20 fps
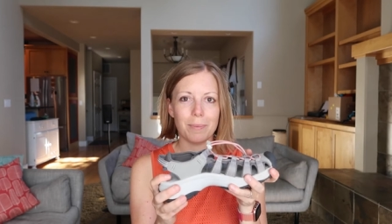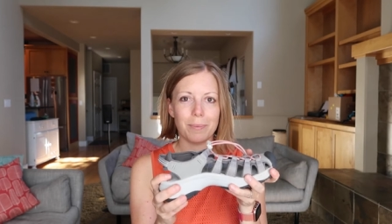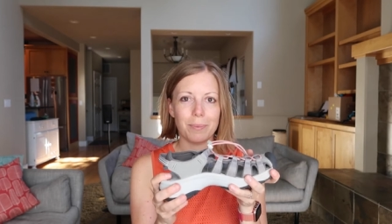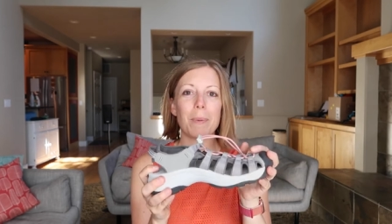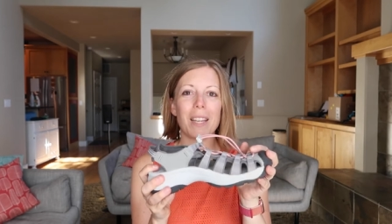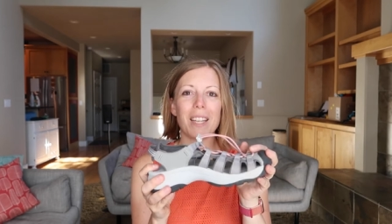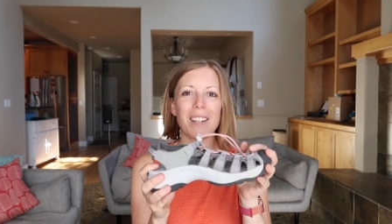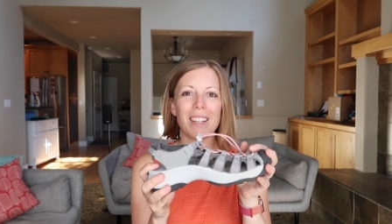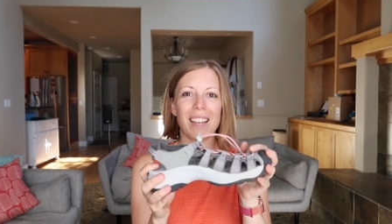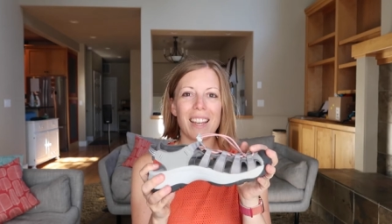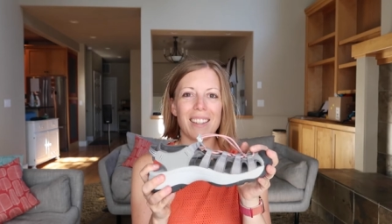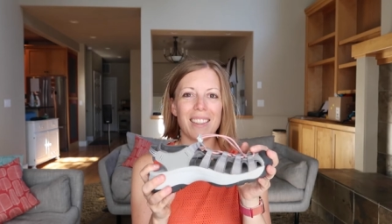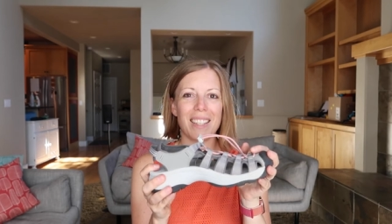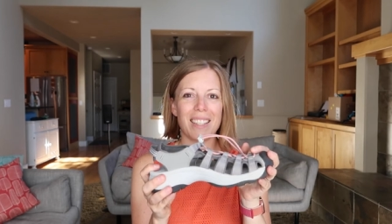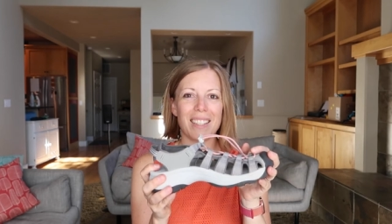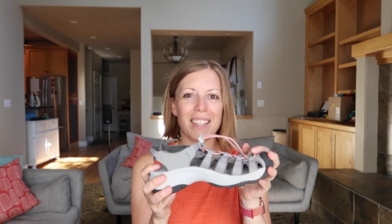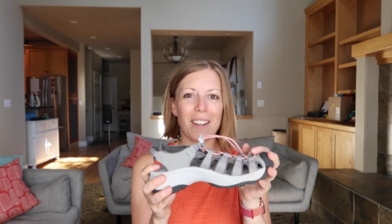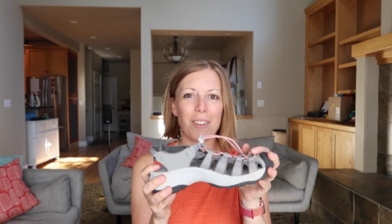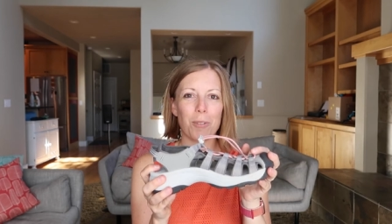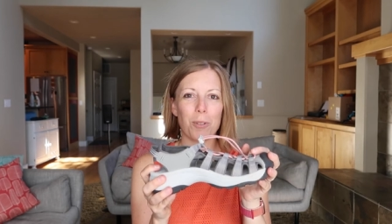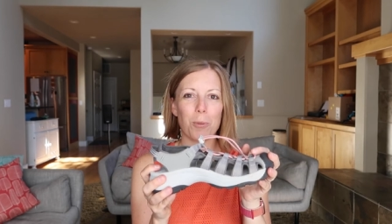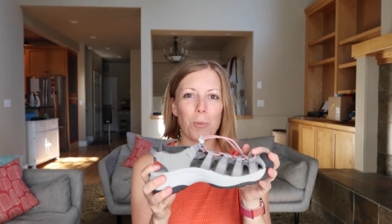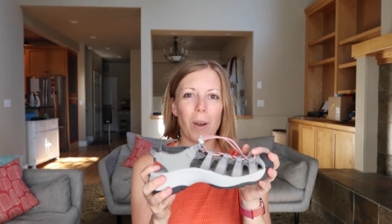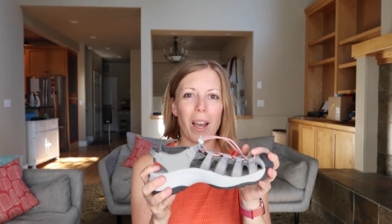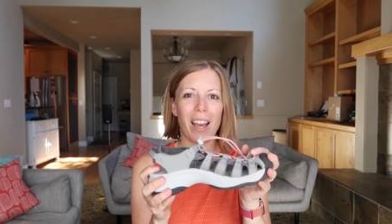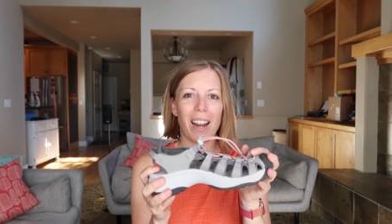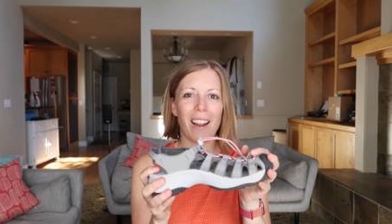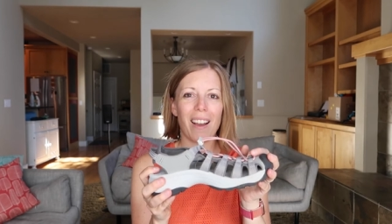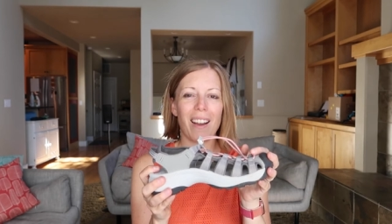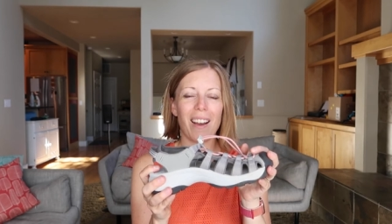Speaking of getting these sandals
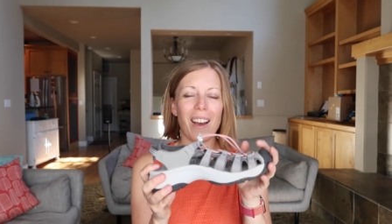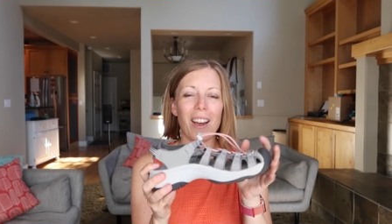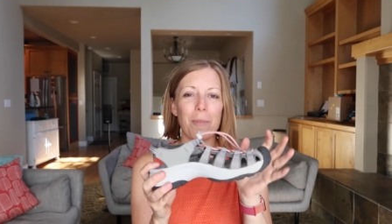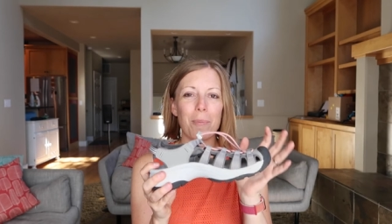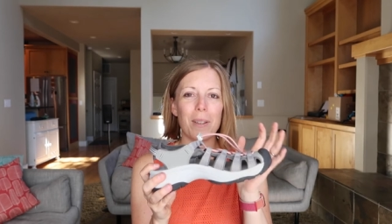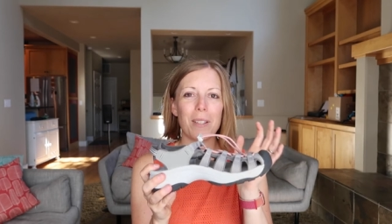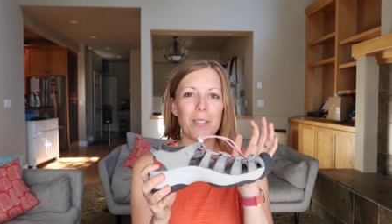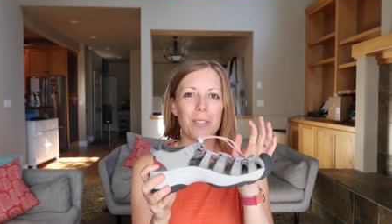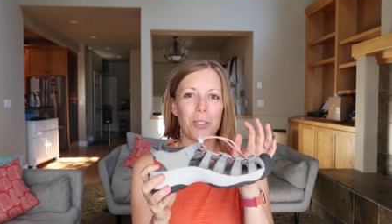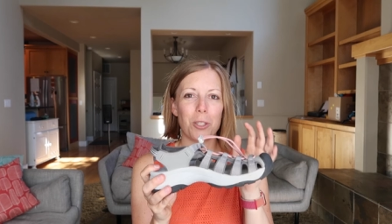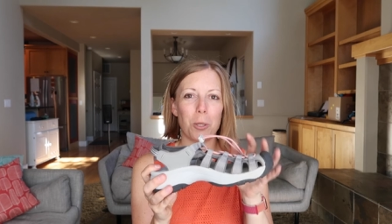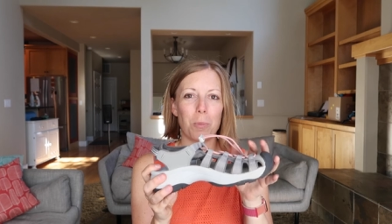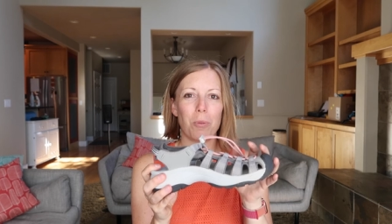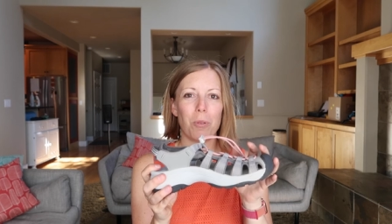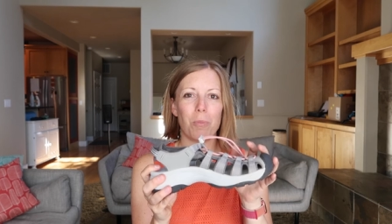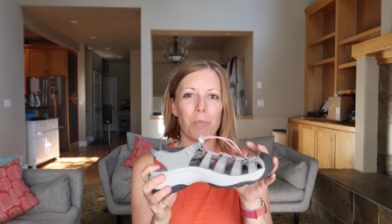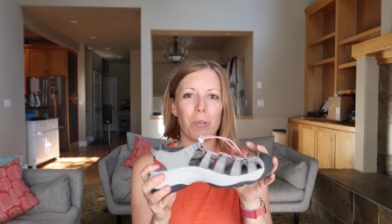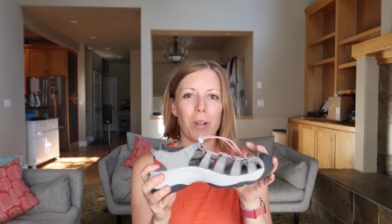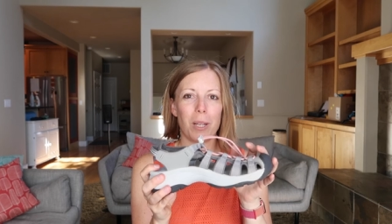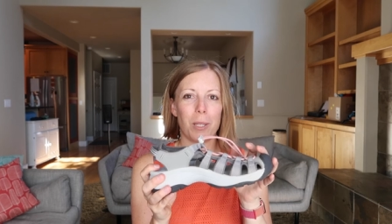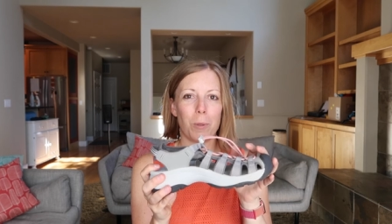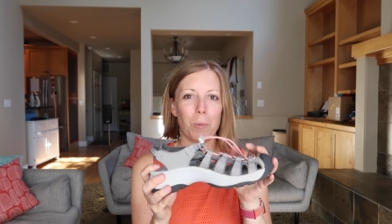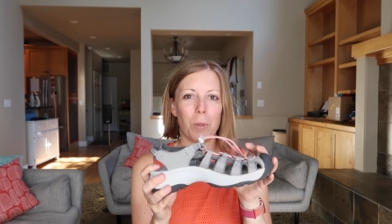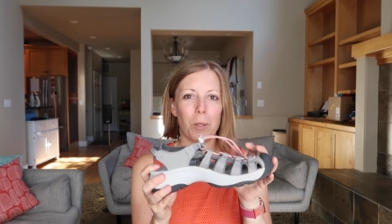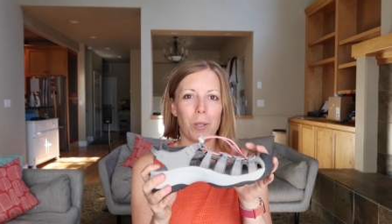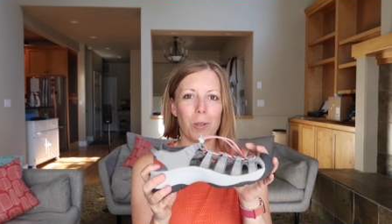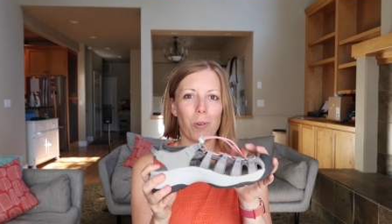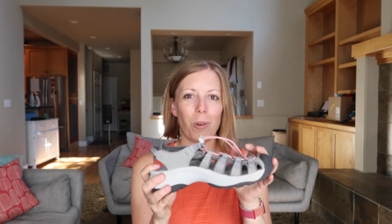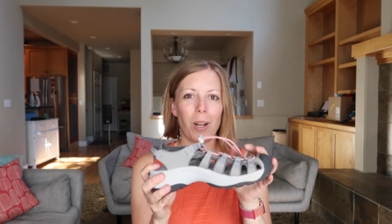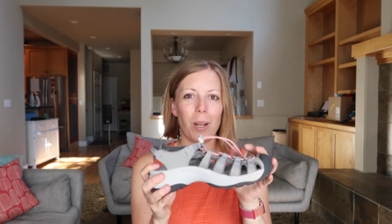wet, I've been super impressed
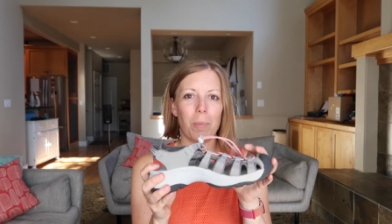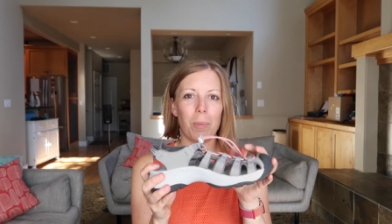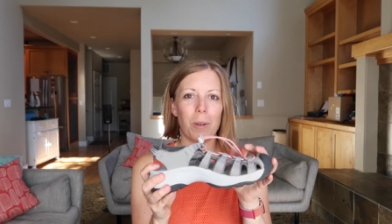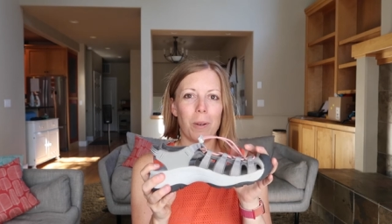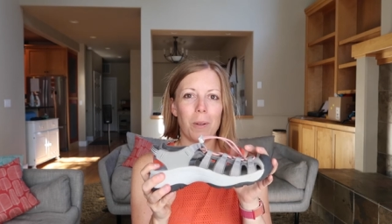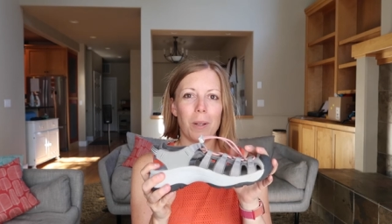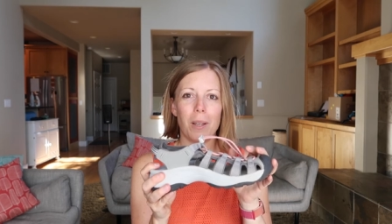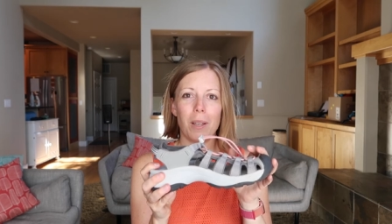with the grip.